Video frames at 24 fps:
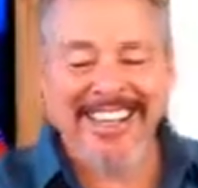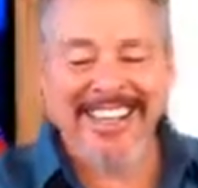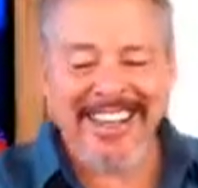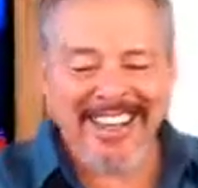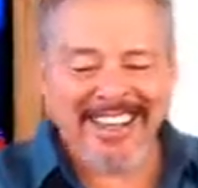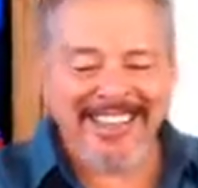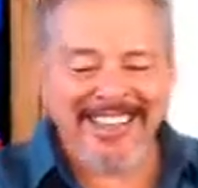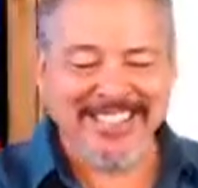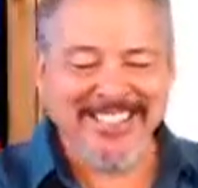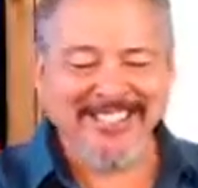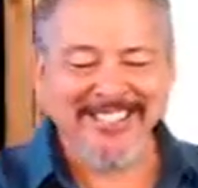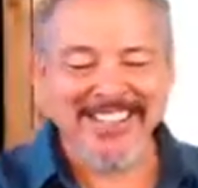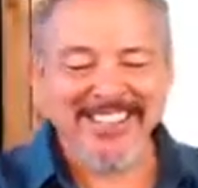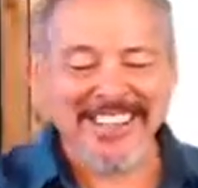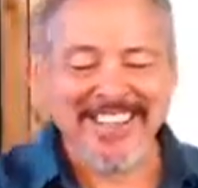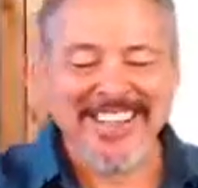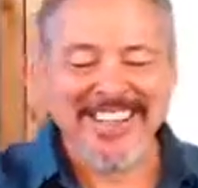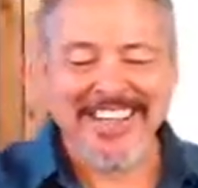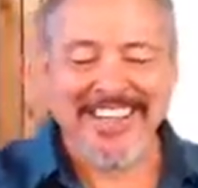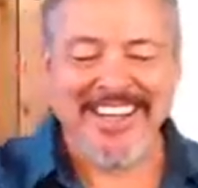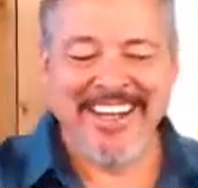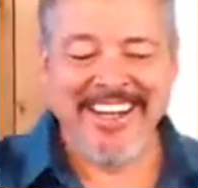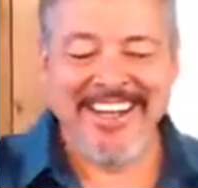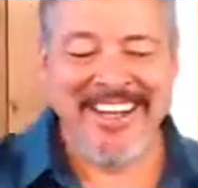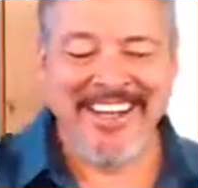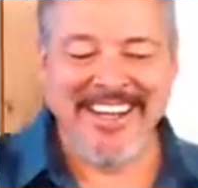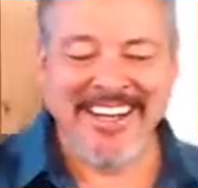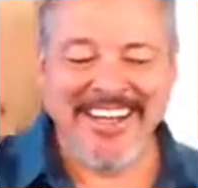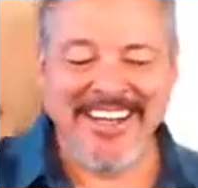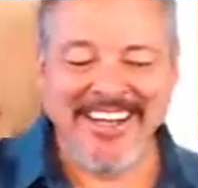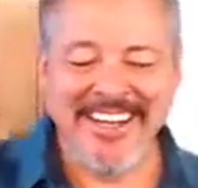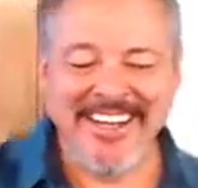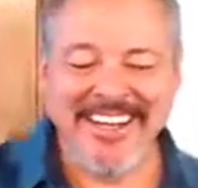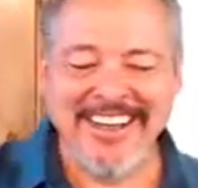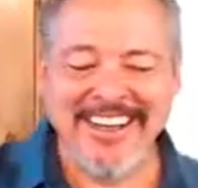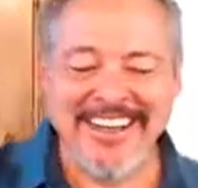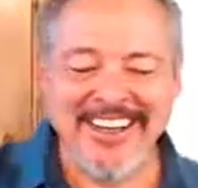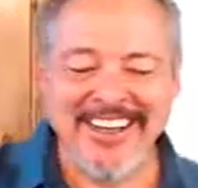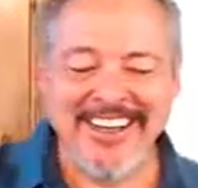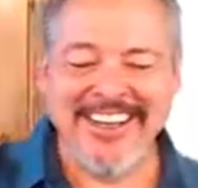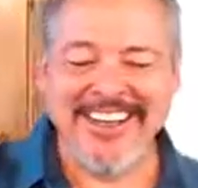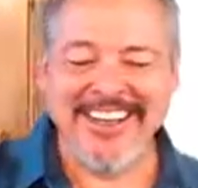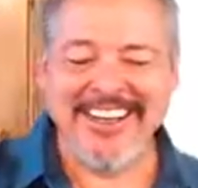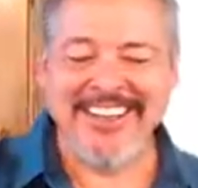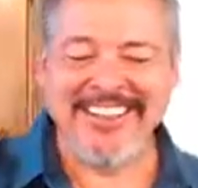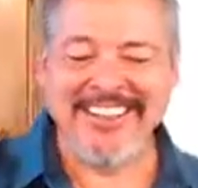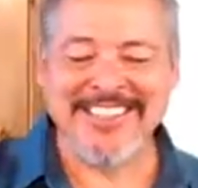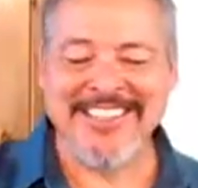Awesome. All
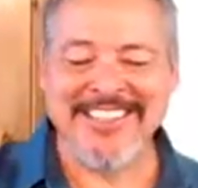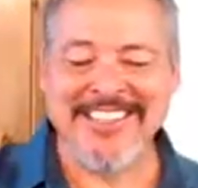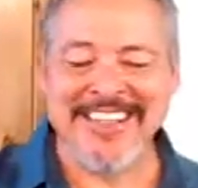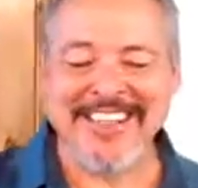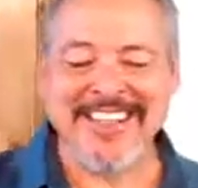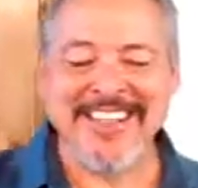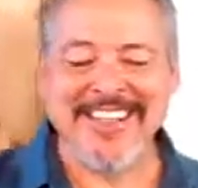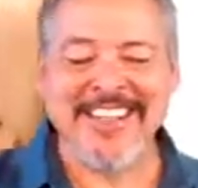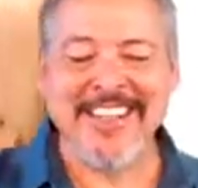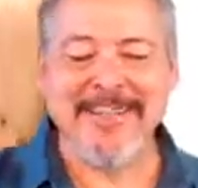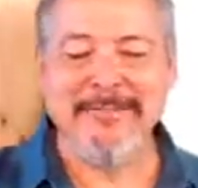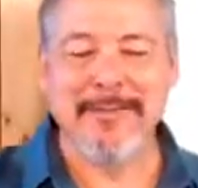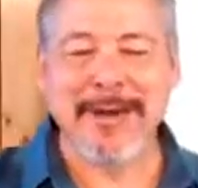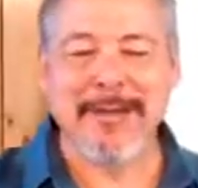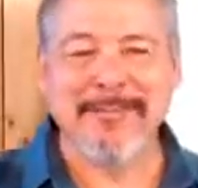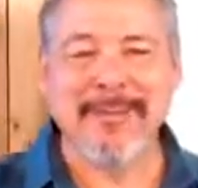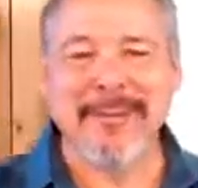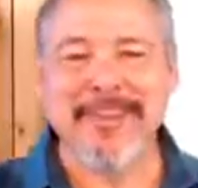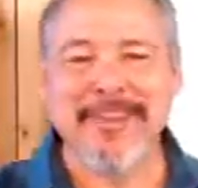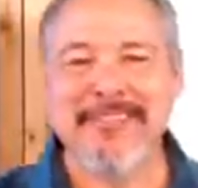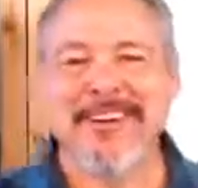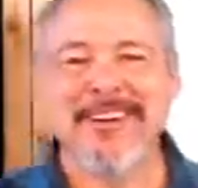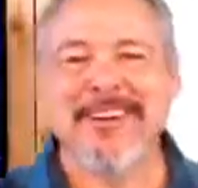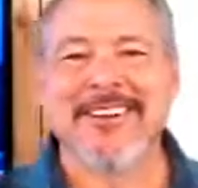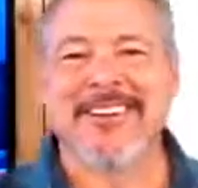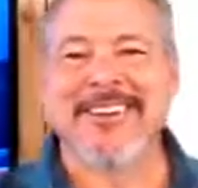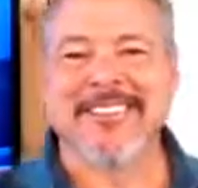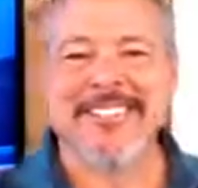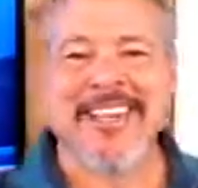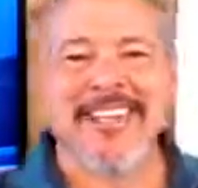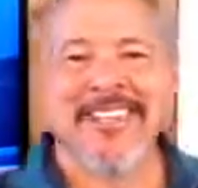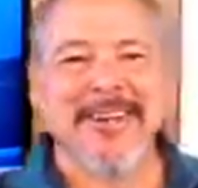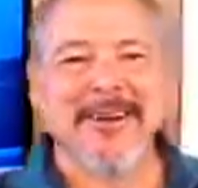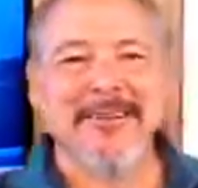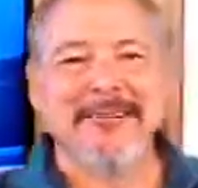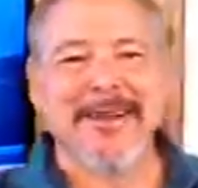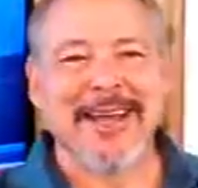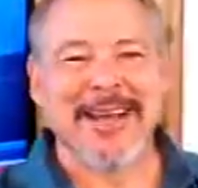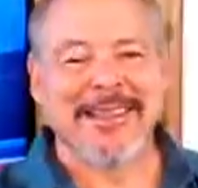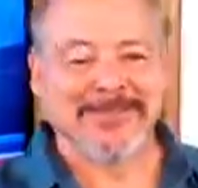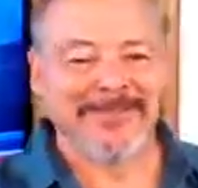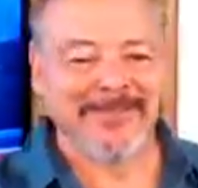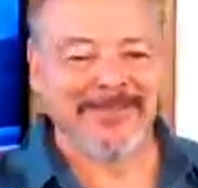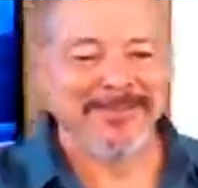right. I'll see you later. And Buffy, I'll give you a call. Take care. Bye.